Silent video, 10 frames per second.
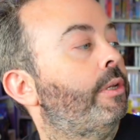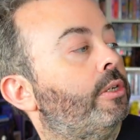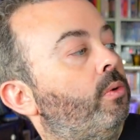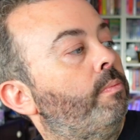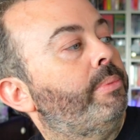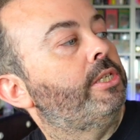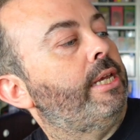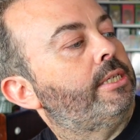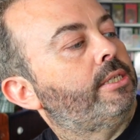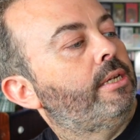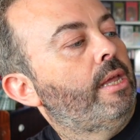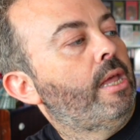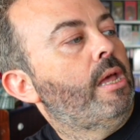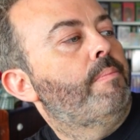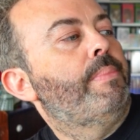It's called Possessed
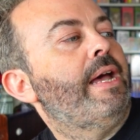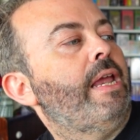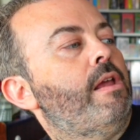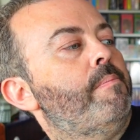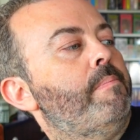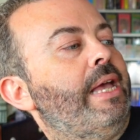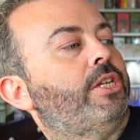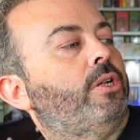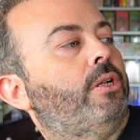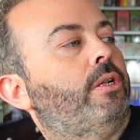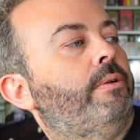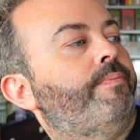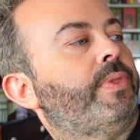by Metal.